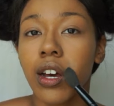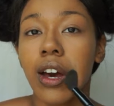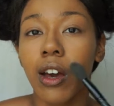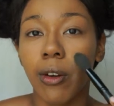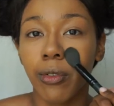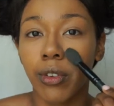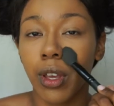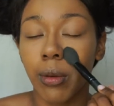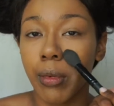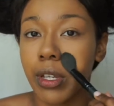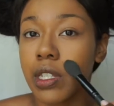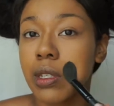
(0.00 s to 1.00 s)
I have to hit
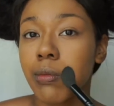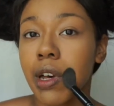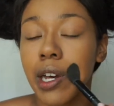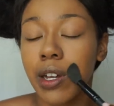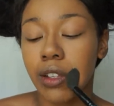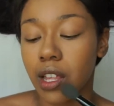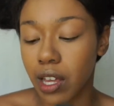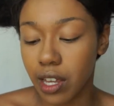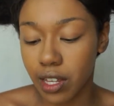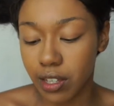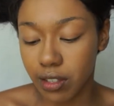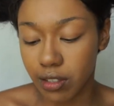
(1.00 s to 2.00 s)
my smile
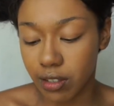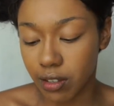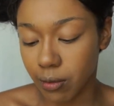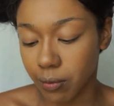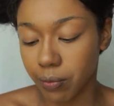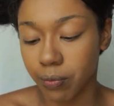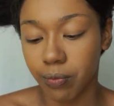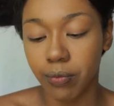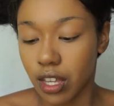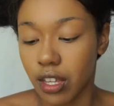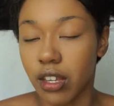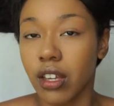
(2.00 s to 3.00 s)
lines,
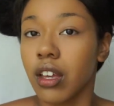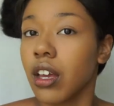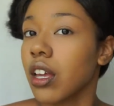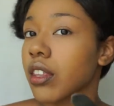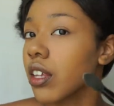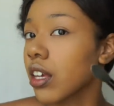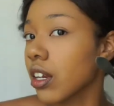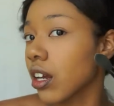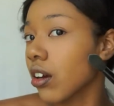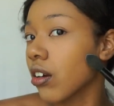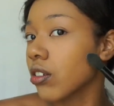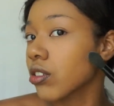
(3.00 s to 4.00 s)
And then I
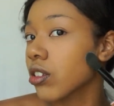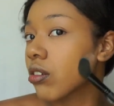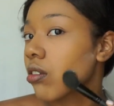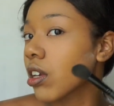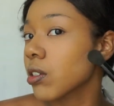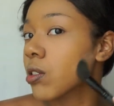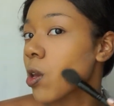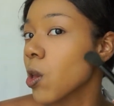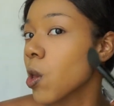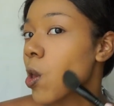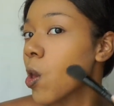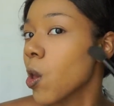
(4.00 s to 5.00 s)
also like to
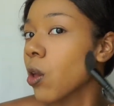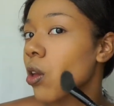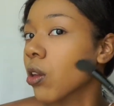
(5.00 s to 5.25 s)
hit